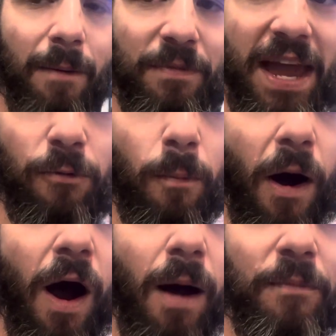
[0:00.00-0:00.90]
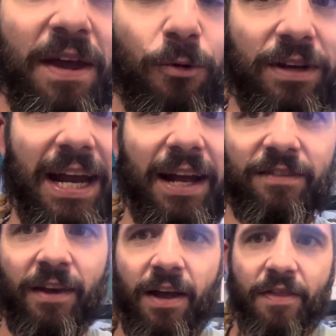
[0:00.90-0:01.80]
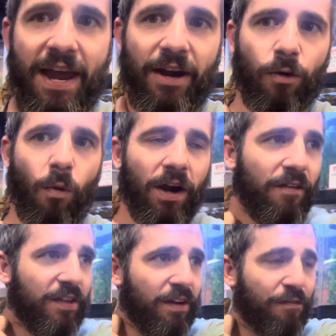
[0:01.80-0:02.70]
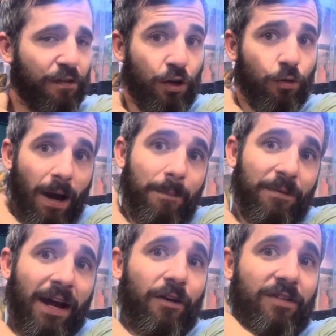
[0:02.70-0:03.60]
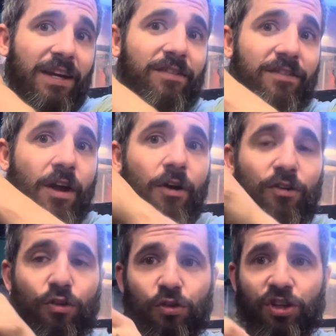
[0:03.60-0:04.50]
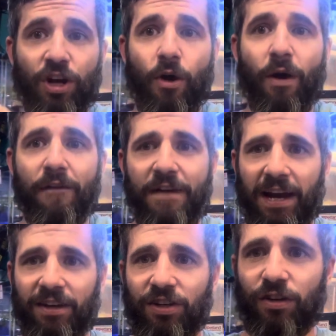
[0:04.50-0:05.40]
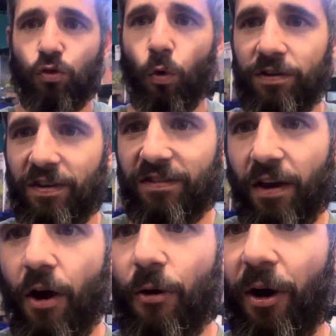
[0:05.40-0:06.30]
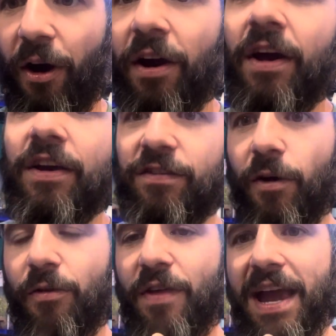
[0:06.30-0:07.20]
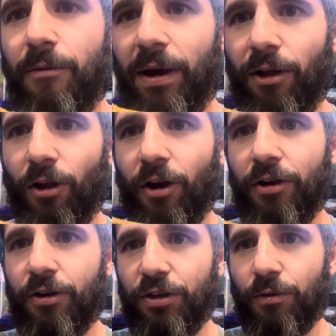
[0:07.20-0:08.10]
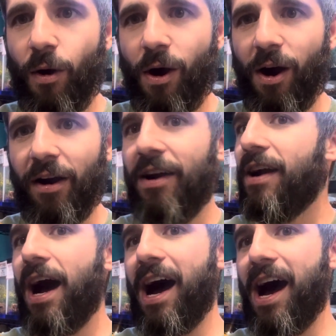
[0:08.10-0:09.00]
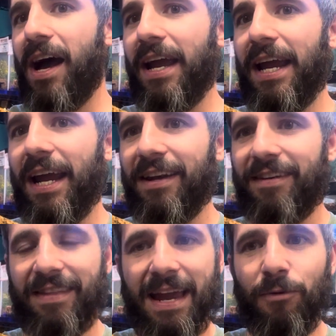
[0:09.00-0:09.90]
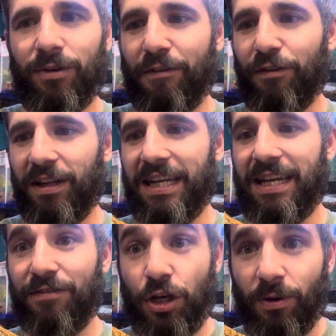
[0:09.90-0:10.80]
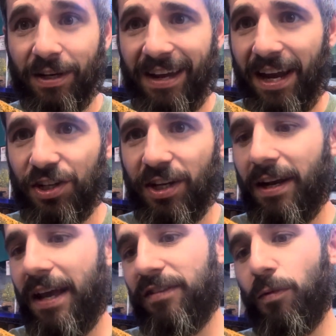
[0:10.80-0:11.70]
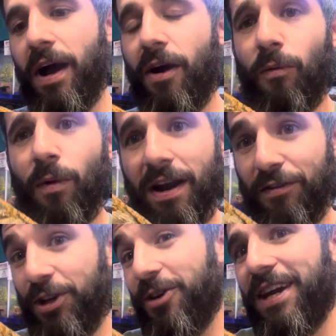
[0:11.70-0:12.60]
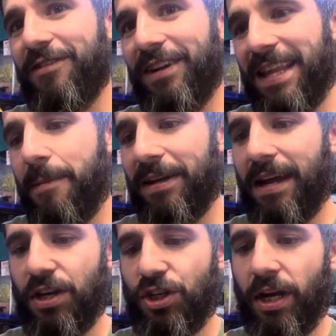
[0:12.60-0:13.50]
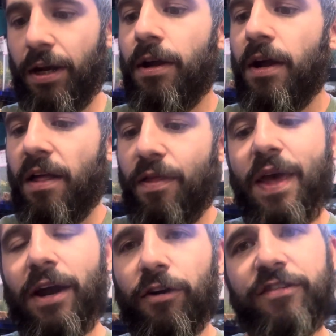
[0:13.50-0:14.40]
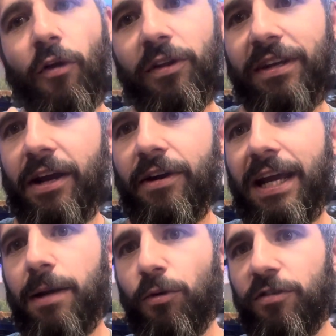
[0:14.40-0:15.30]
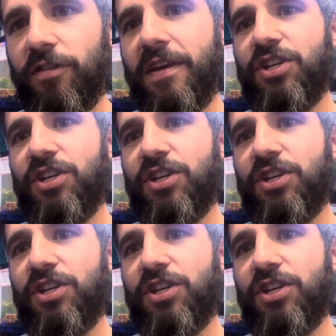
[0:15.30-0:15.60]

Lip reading: They will bob, they will dance. They are one of the few reptiles that is known to show affection towards its owner. So they will learn who you are, and they will definitely give you attention as well whenever you're giving them attention. They are solitary animals, so they